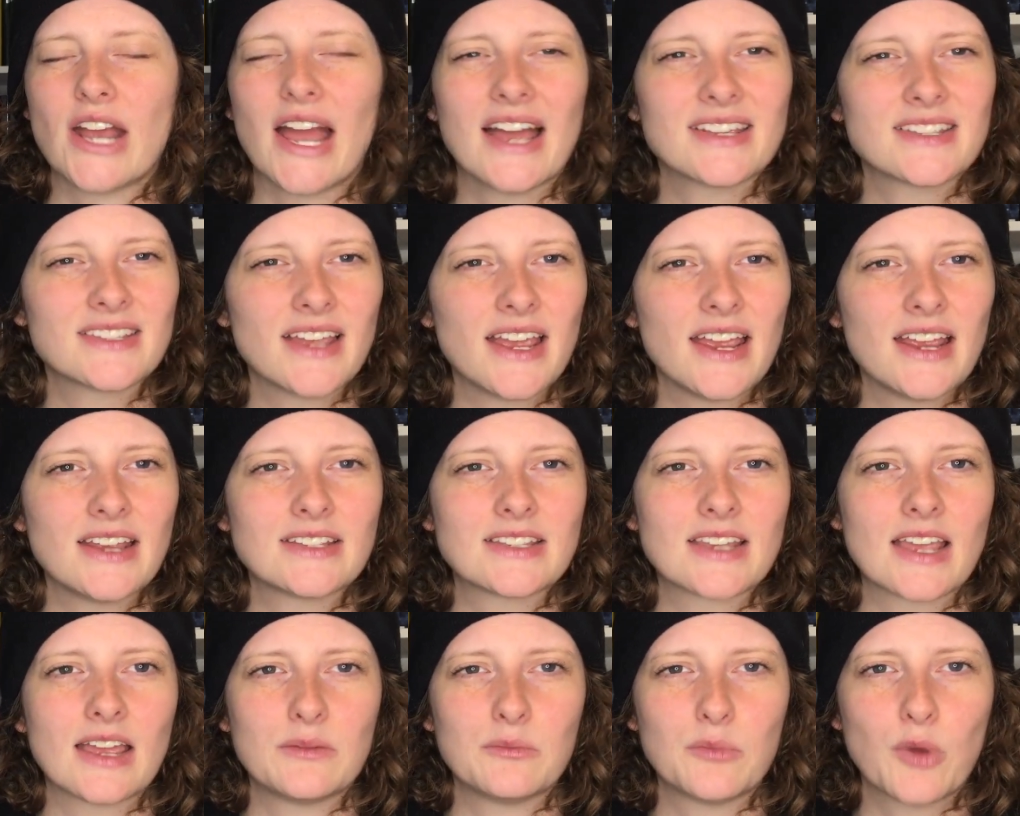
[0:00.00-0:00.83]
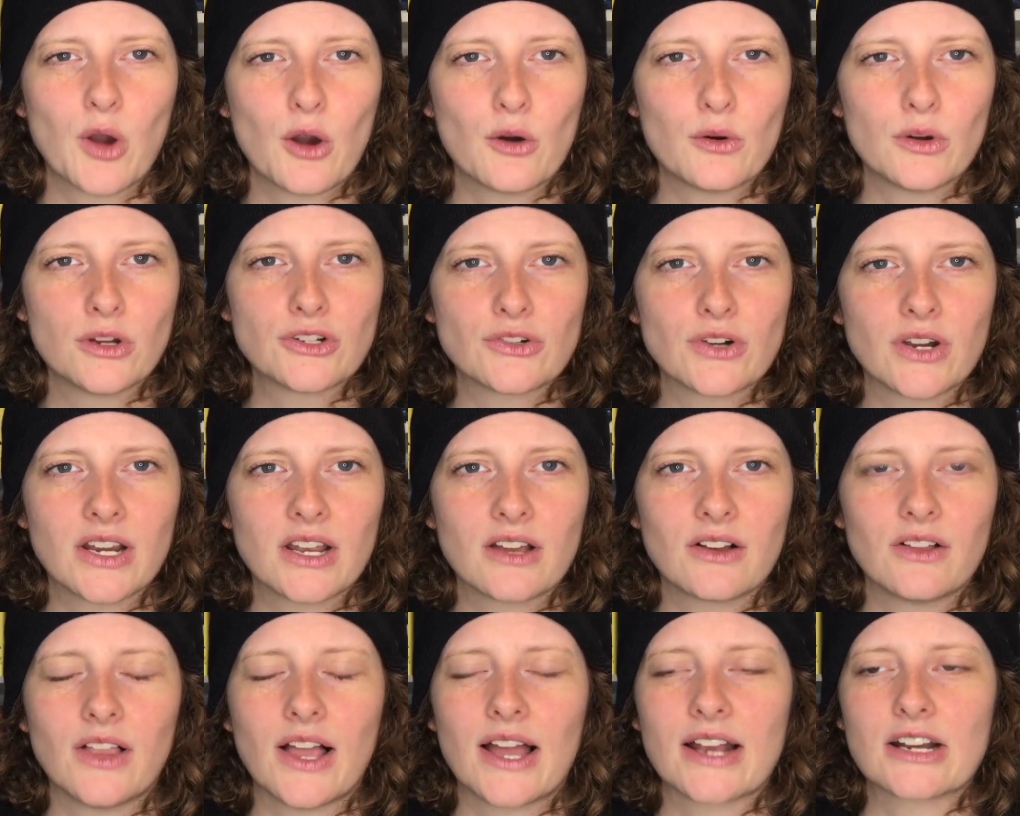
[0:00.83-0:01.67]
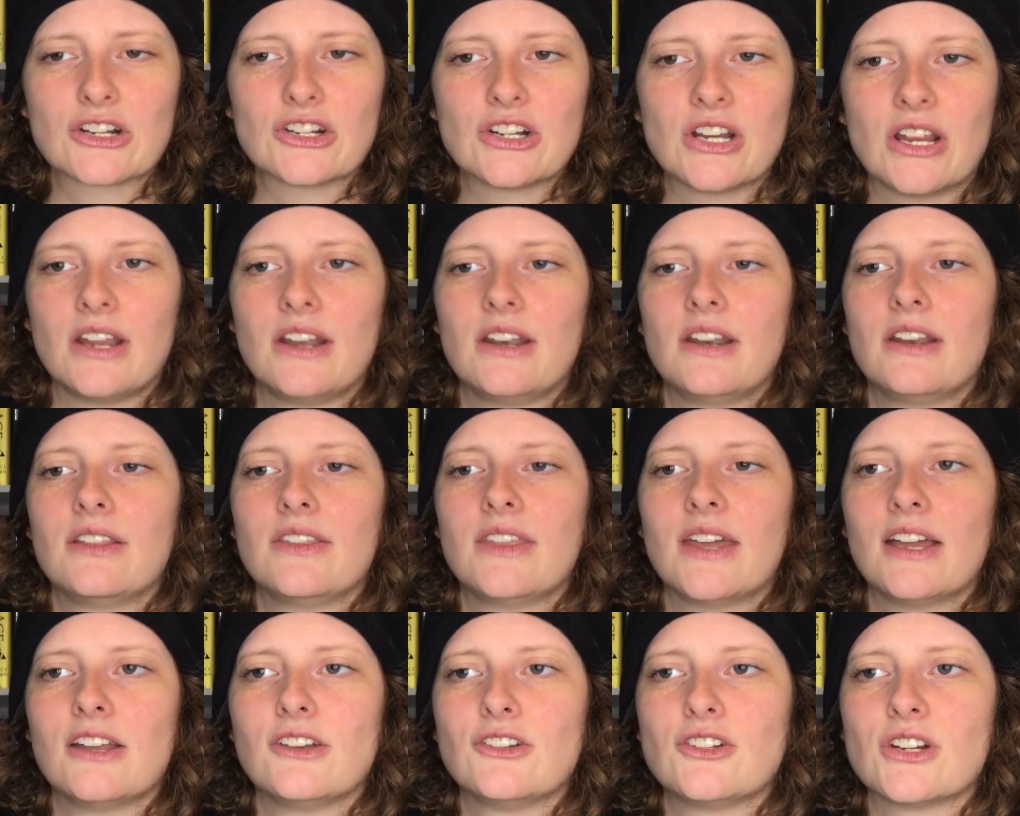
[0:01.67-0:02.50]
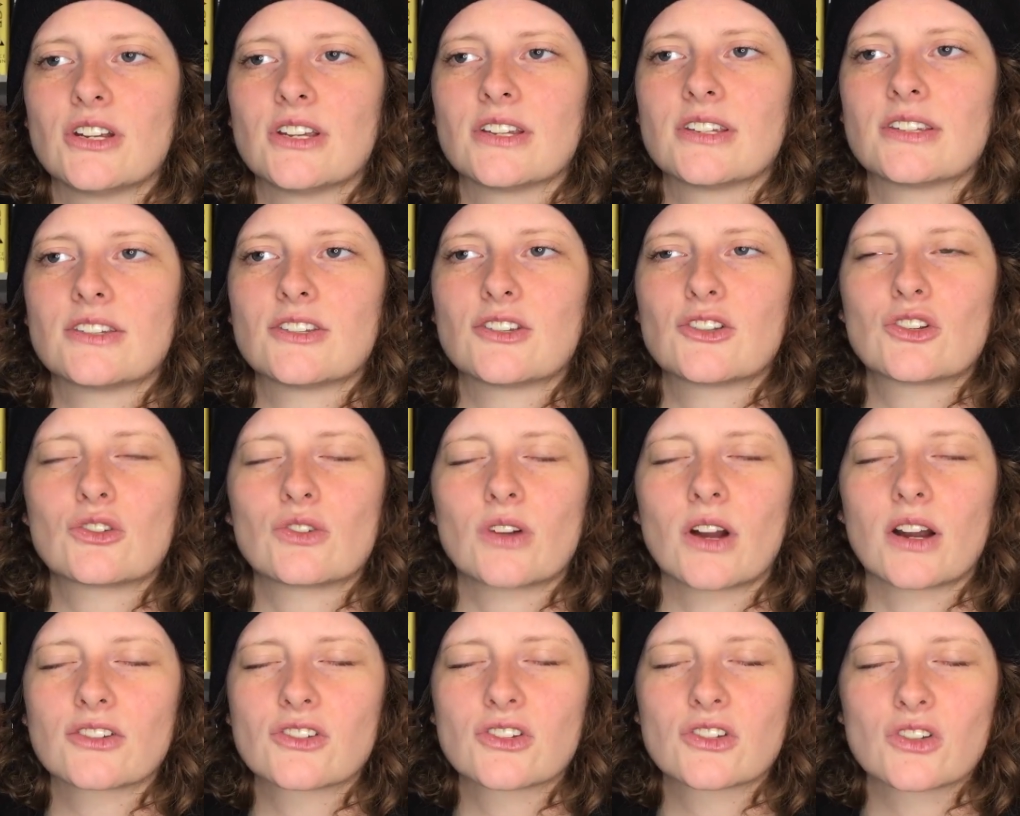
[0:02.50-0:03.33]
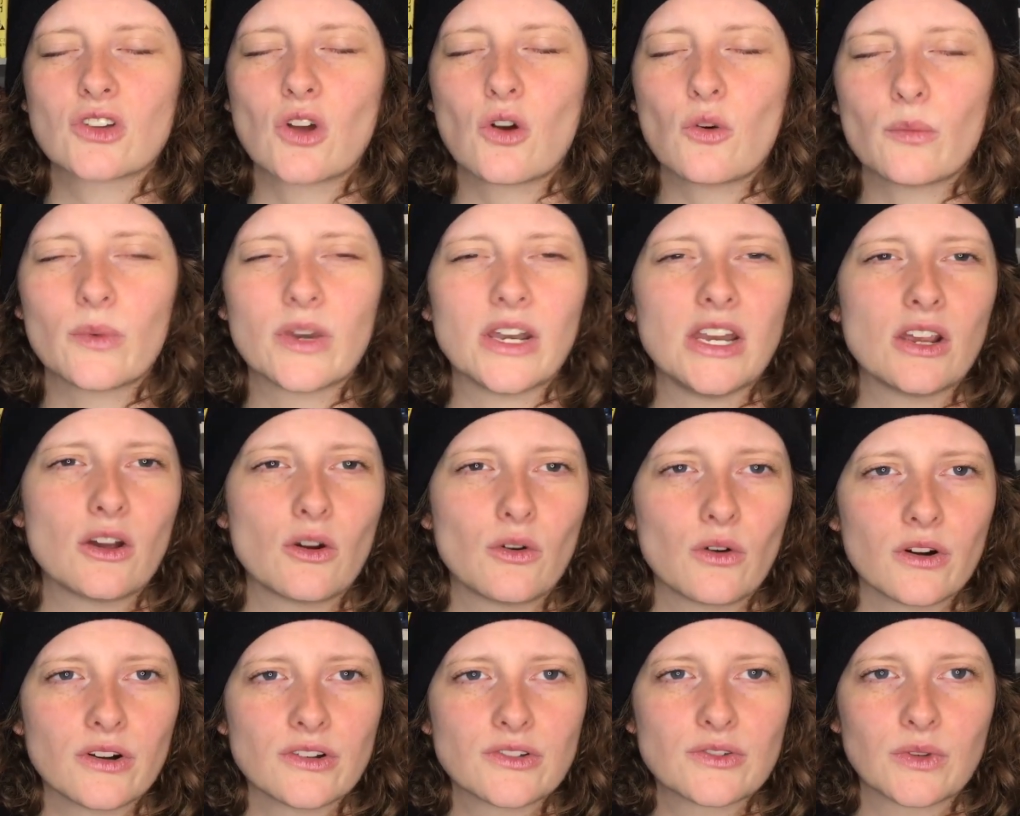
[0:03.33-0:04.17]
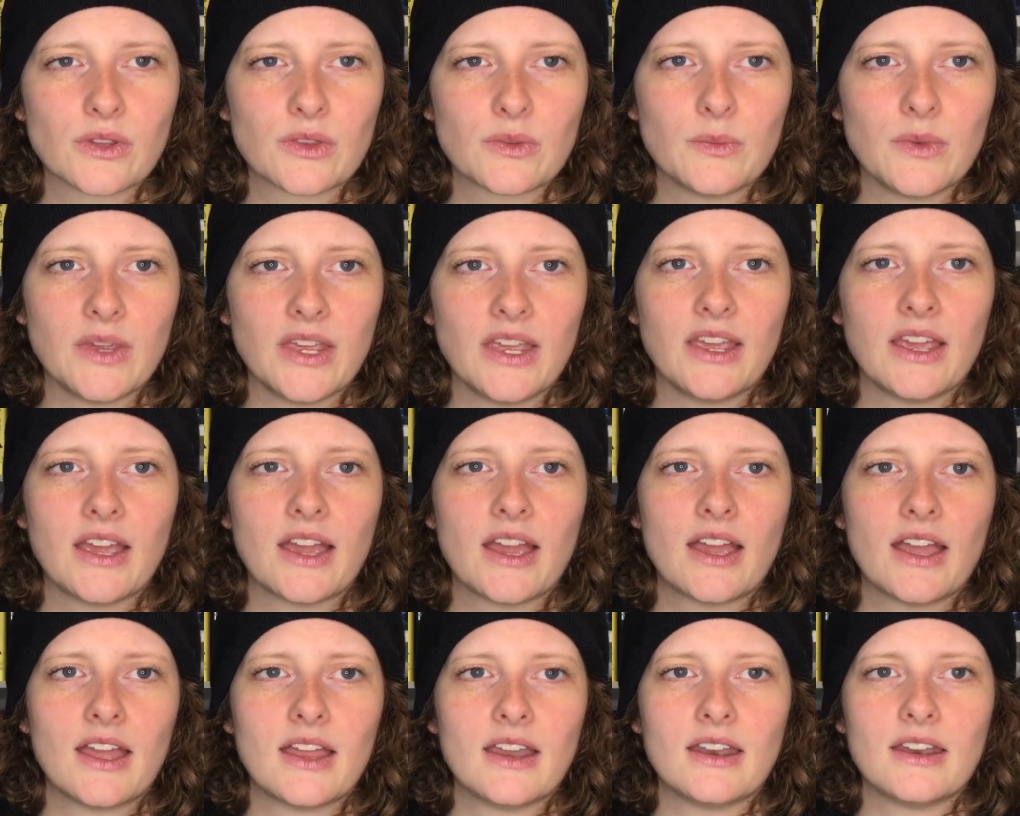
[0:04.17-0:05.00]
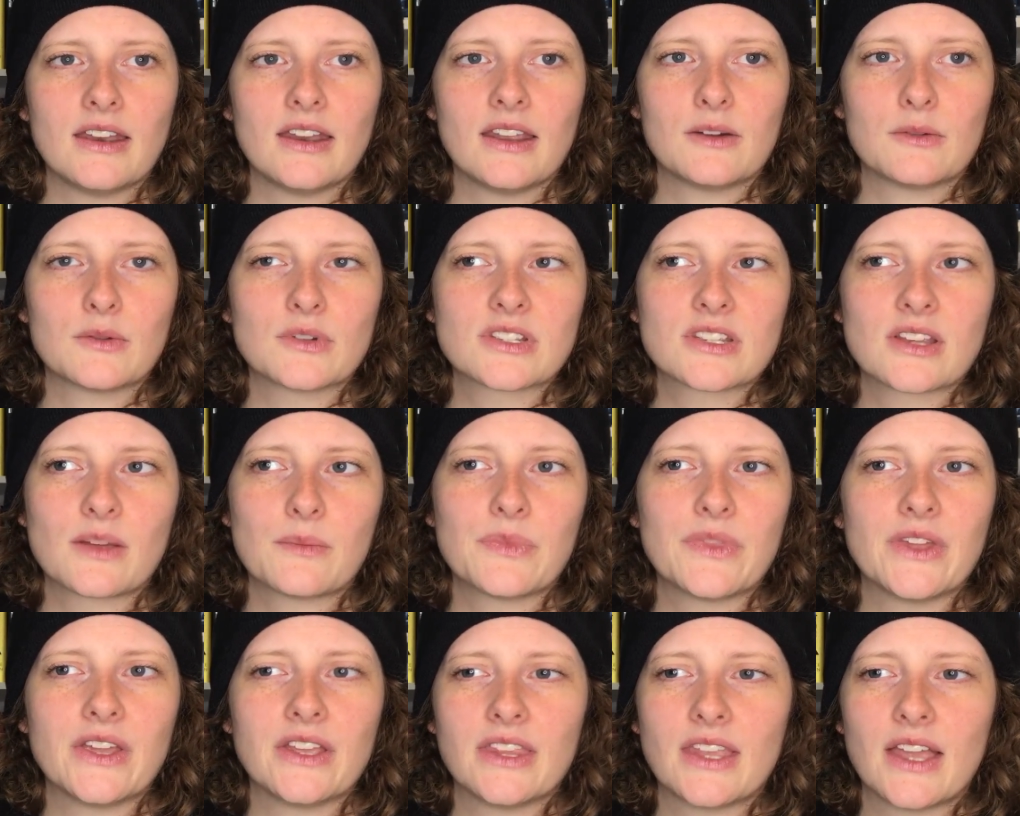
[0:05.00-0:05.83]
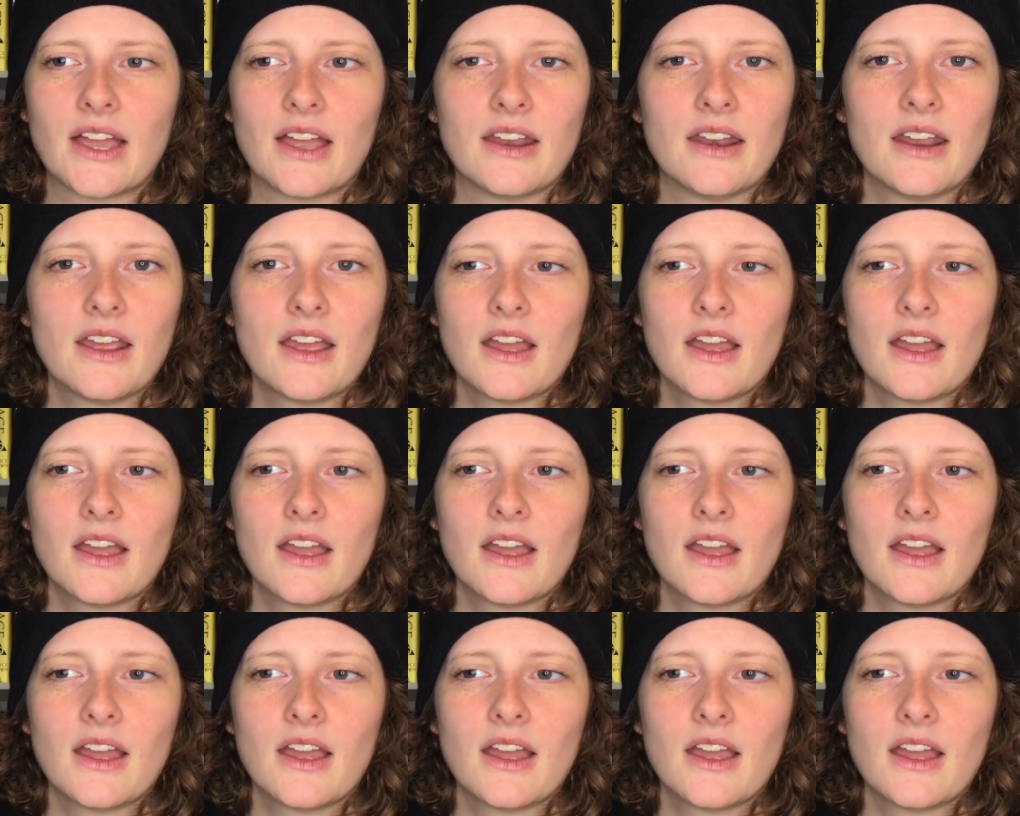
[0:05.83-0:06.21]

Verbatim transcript: essays and poetry collection that just struck so many chords with me, and it was something that